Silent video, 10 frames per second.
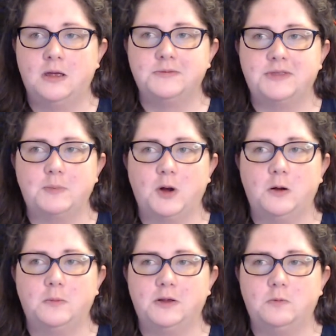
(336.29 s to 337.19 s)
they
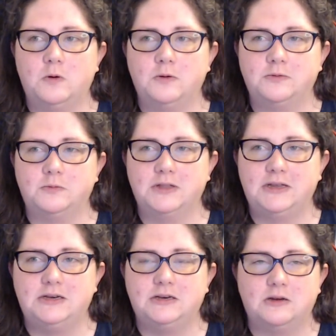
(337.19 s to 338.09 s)
probably won't really
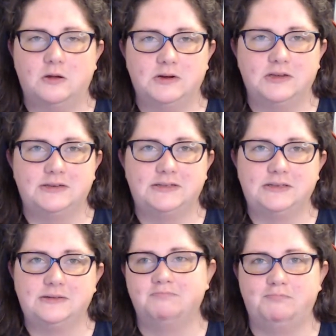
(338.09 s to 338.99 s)

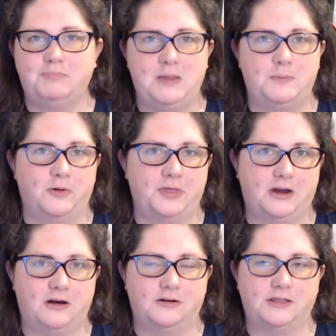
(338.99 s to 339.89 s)
notice people
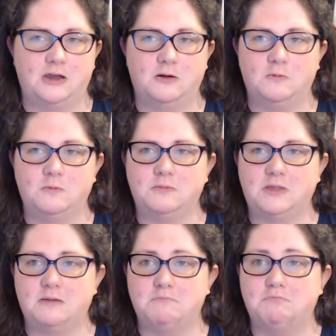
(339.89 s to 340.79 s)
there.
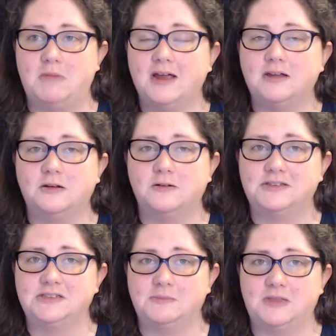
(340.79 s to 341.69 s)
They might notice
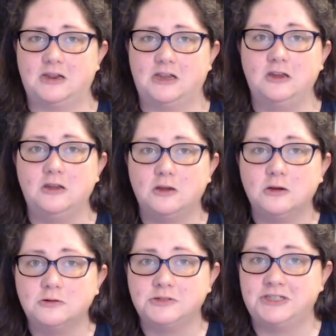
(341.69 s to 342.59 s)
something
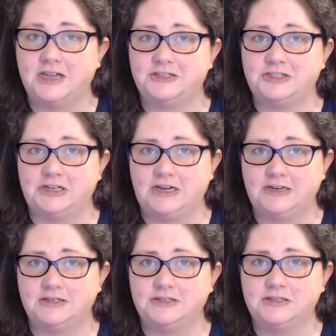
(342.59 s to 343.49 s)
huge that's
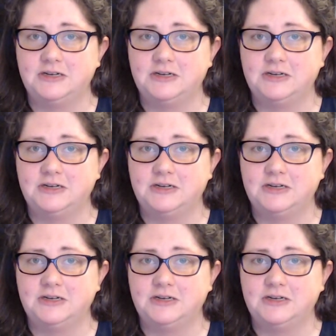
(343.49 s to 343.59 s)
changed.